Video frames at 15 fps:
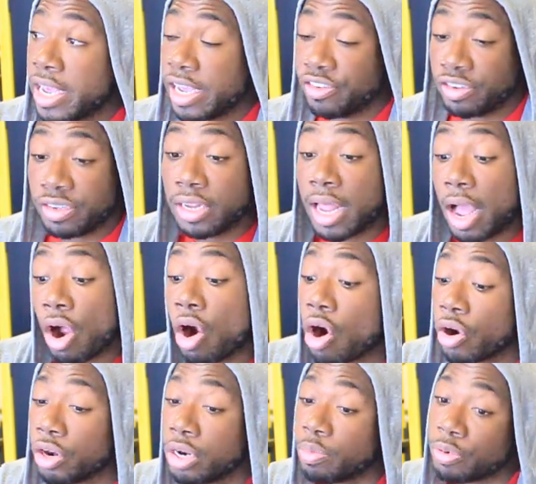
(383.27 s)
It's just a lot
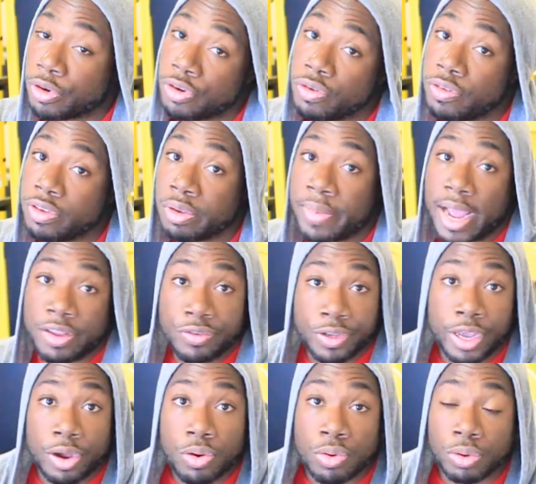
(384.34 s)
harder to produce them as you
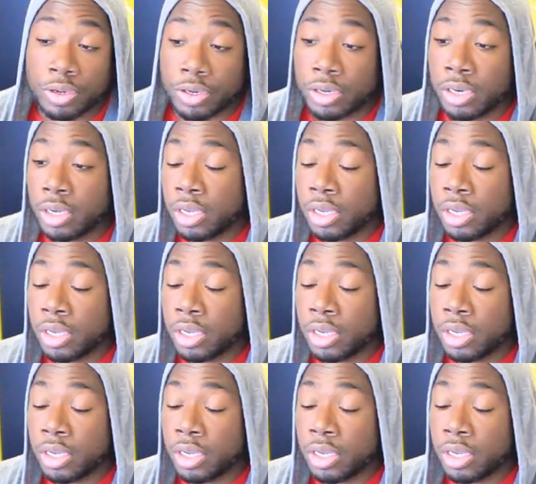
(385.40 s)
get older.